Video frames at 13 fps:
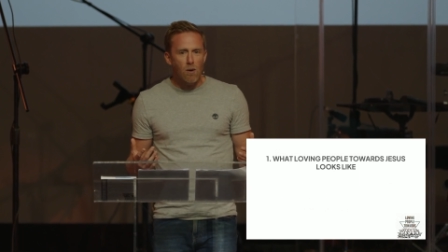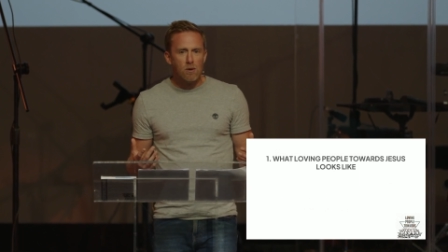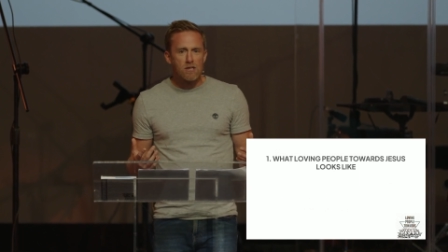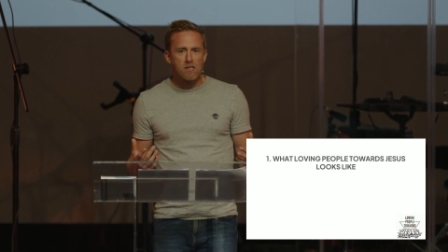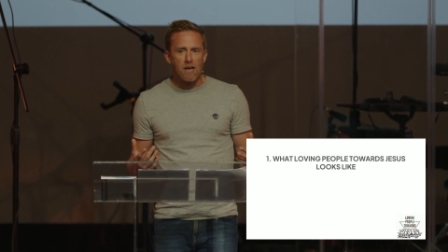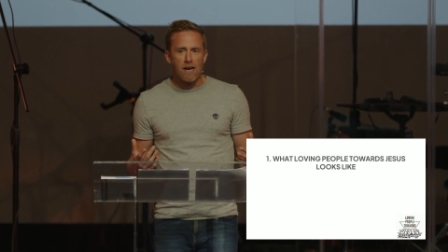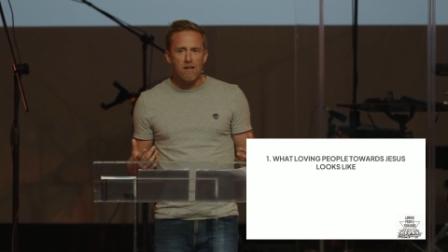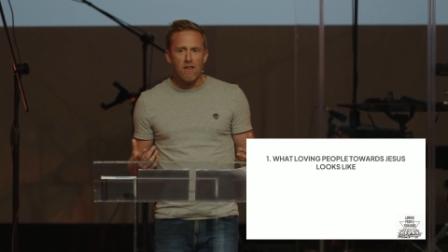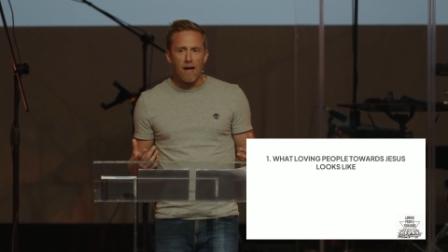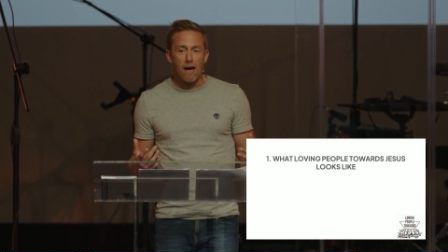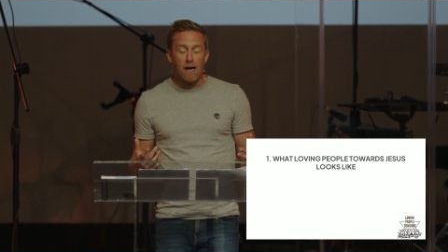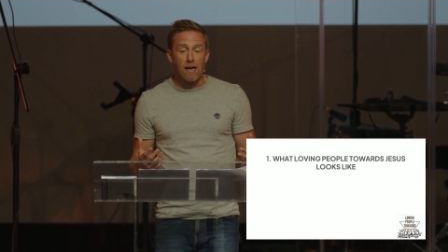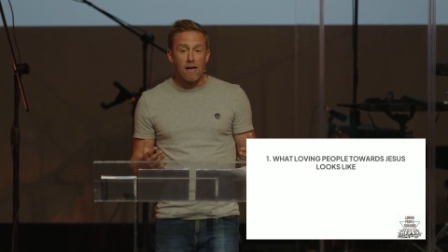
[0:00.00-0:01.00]
I would say
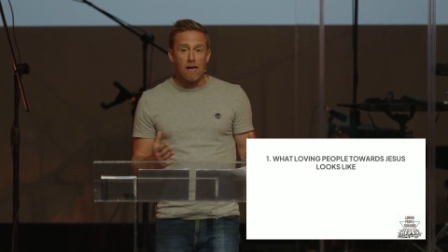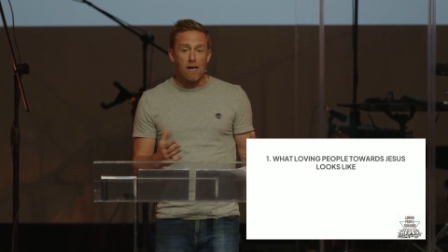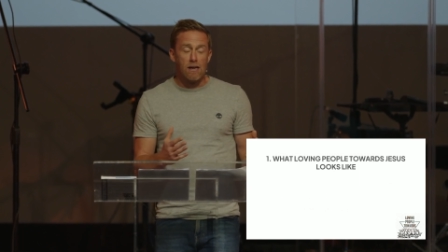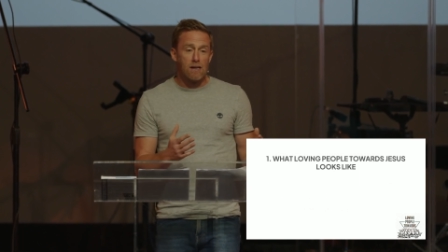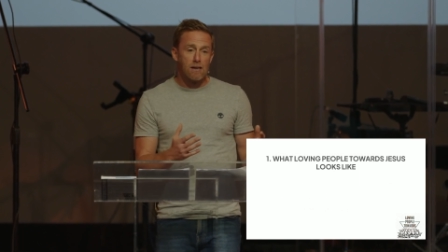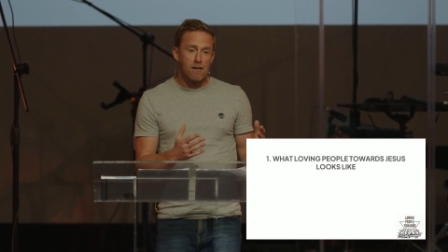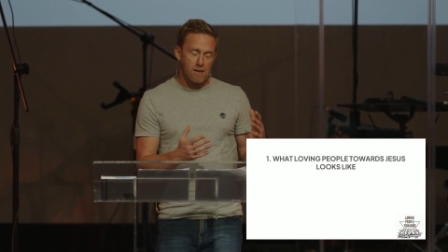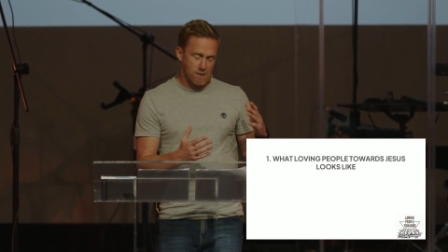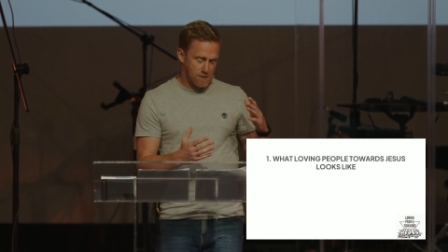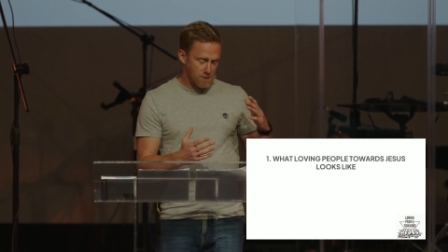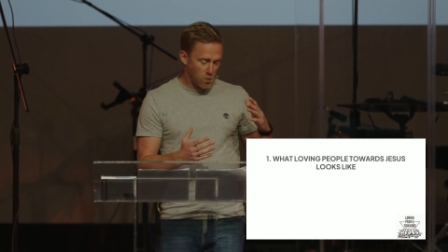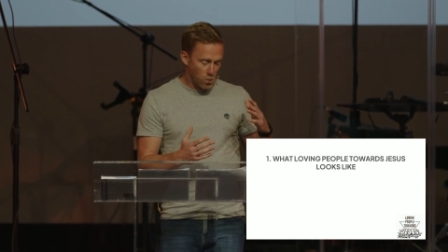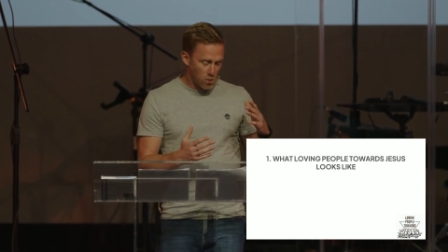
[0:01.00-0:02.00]
that
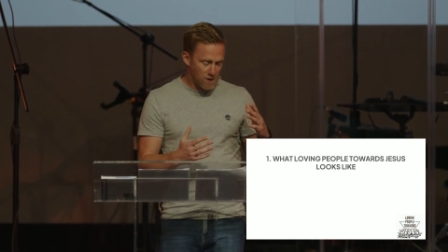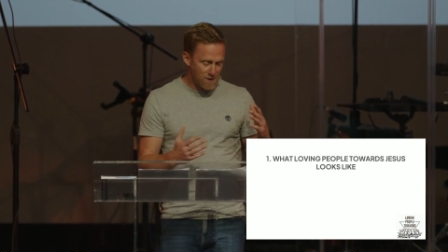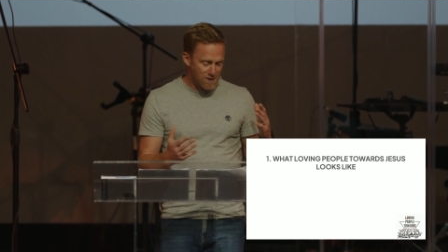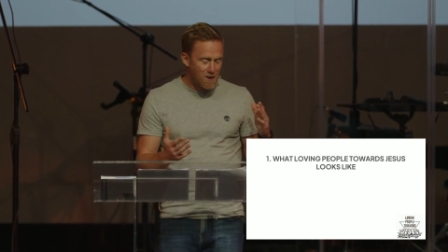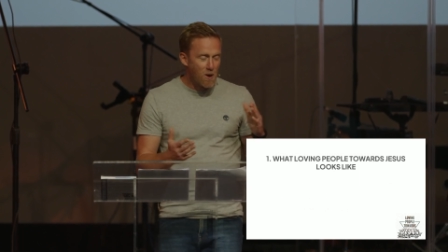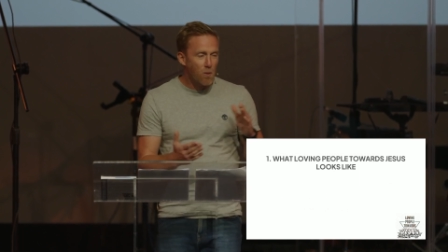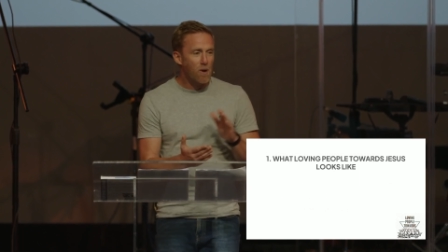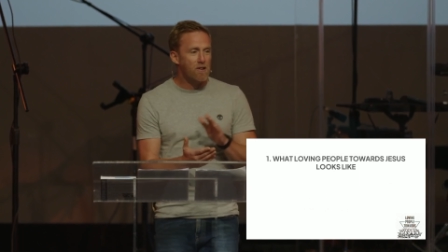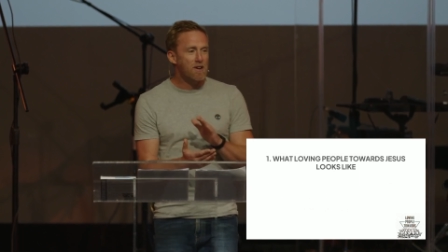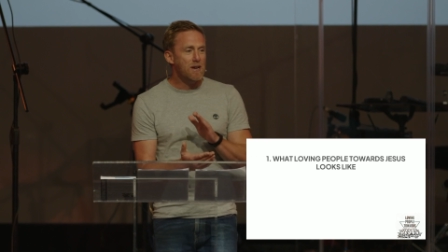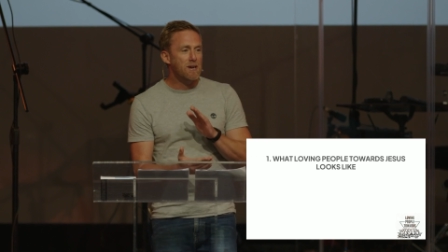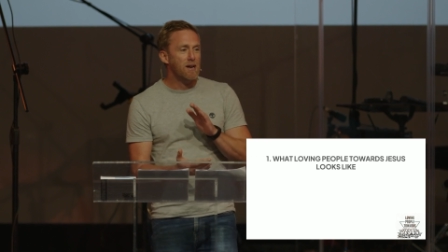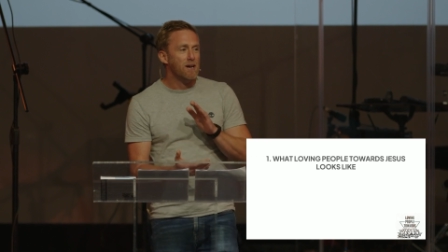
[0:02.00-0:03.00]

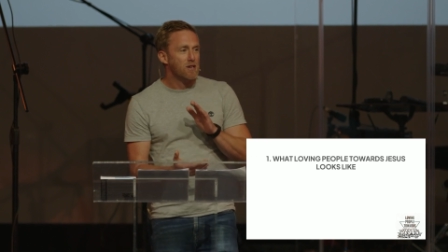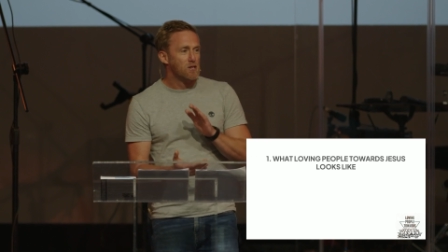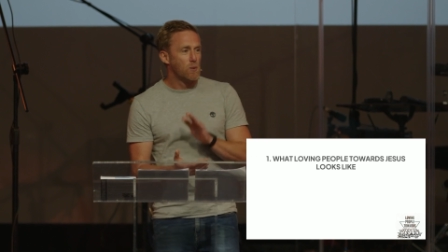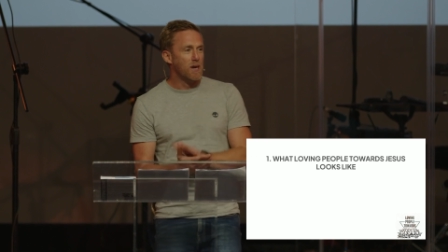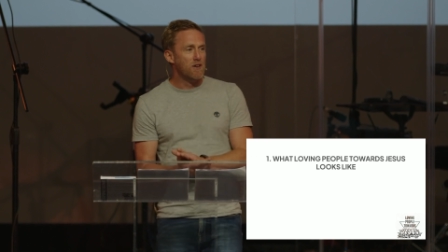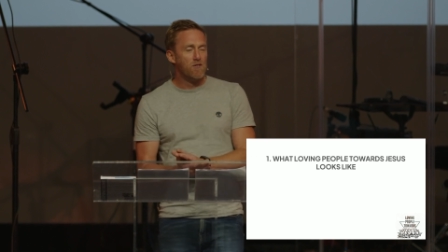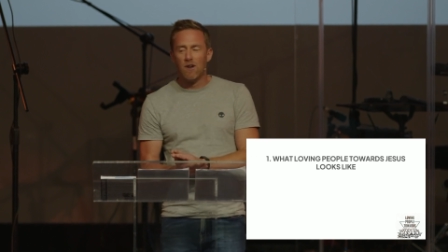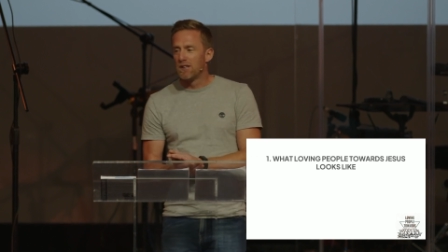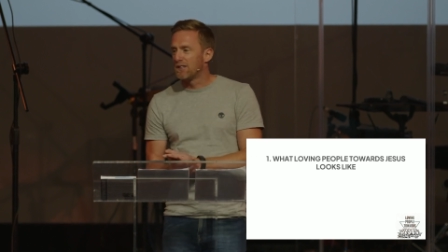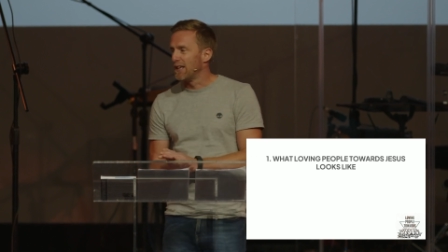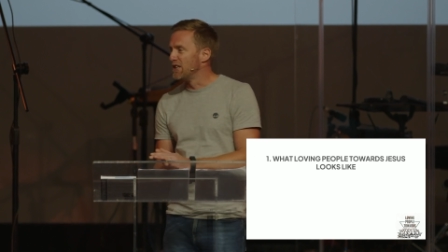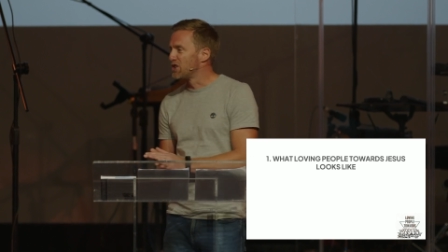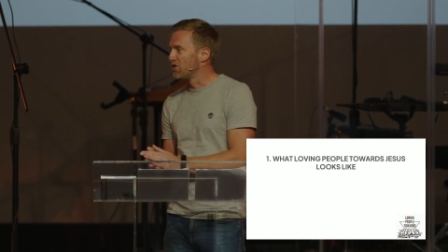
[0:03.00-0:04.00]
we're in
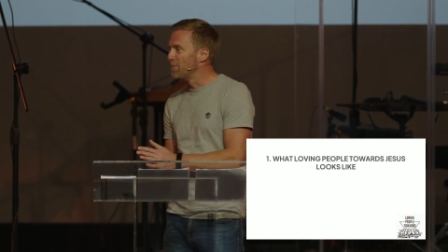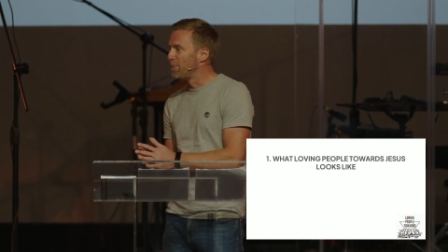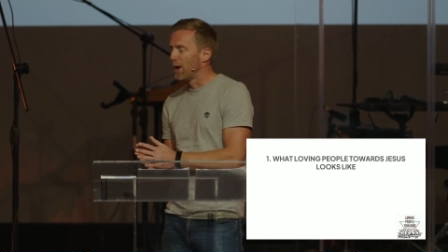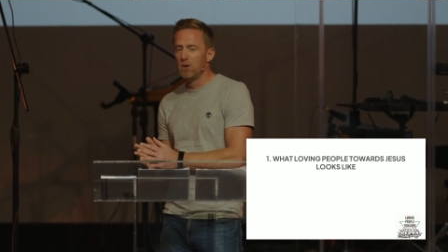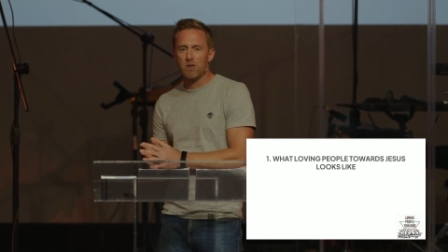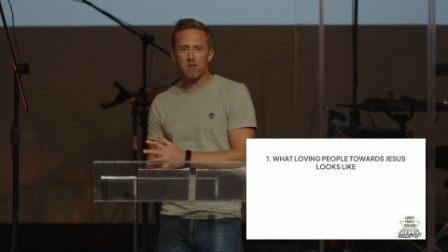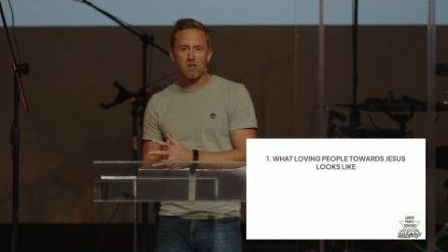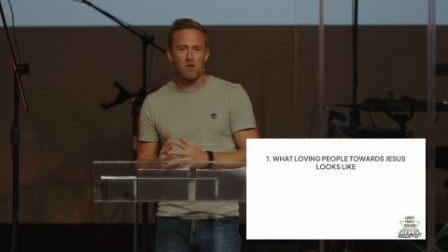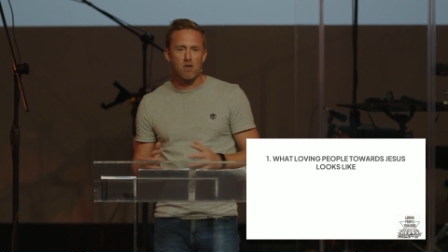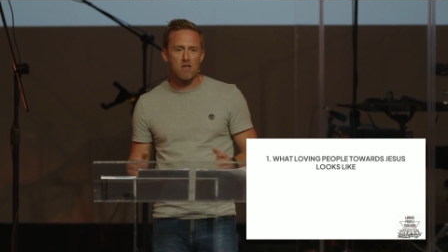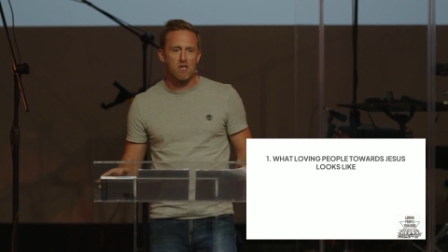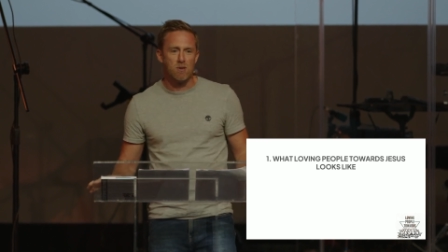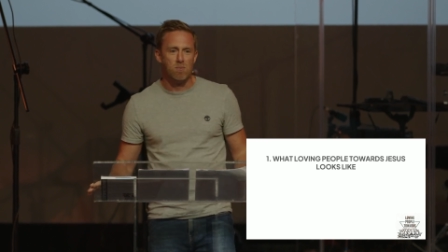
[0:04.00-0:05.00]
twenty-first century
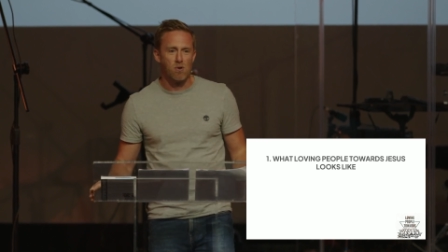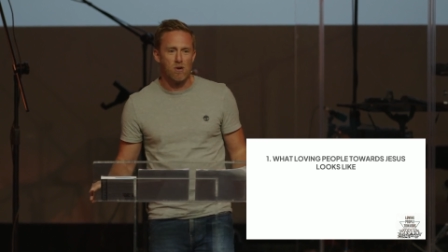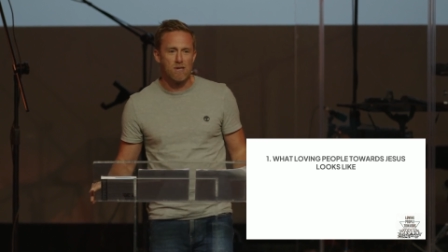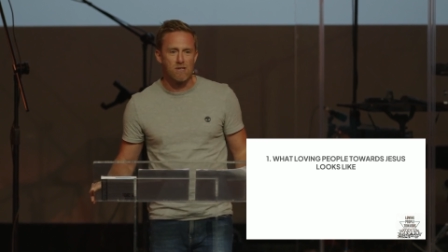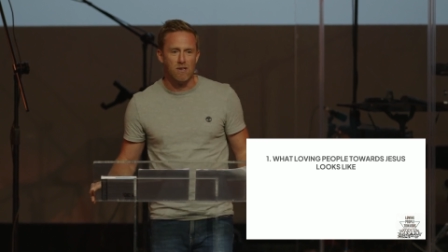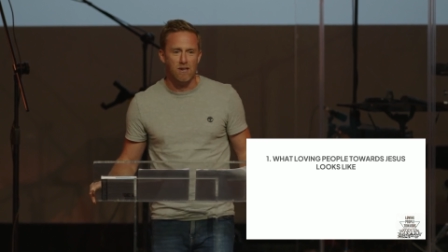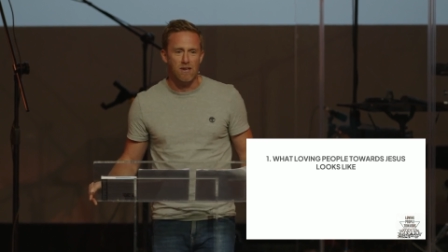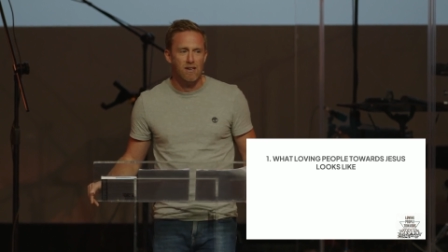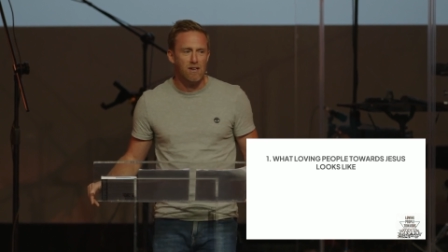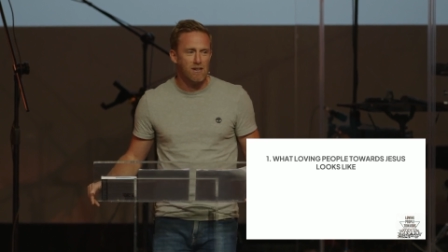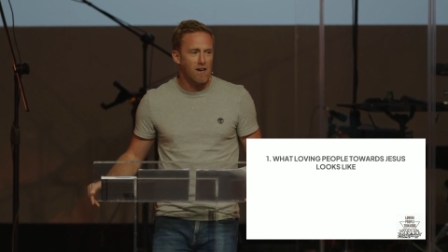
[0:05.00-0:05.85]
post-Christian Britain,